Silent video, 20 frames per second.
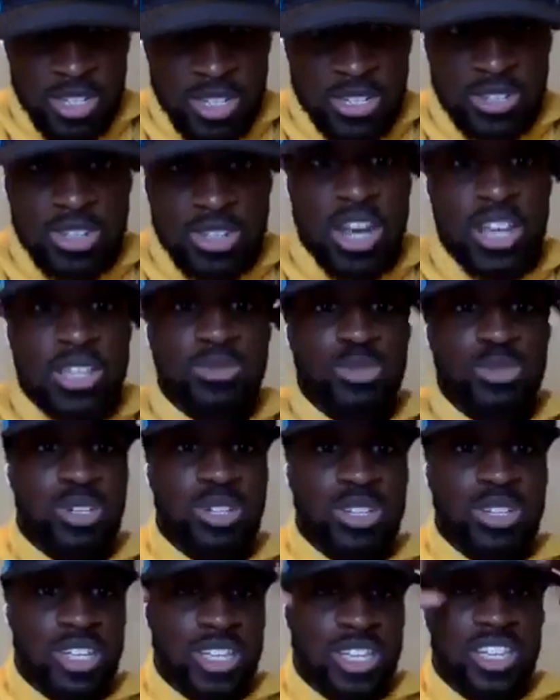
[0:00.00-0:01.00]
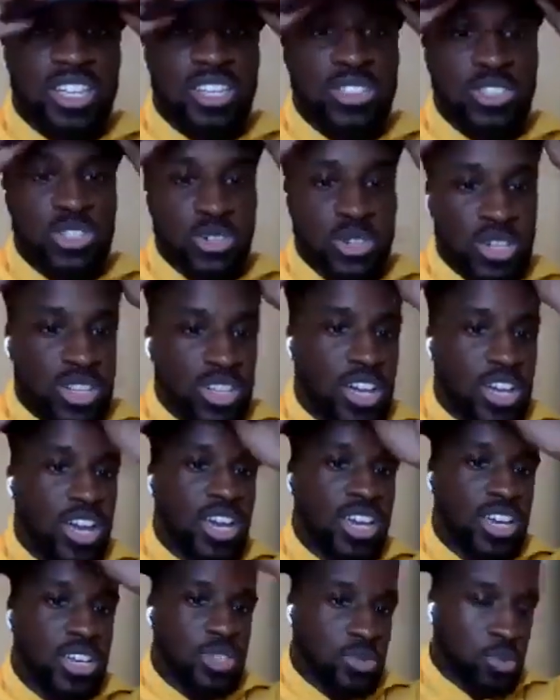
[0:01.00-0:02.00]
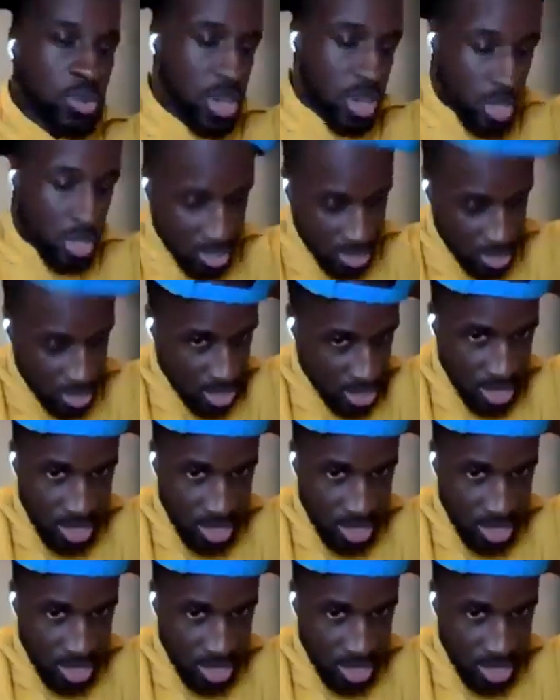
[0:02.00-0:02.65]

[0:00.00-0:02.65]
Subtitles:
weeks, you guys will enjoy a lot as well.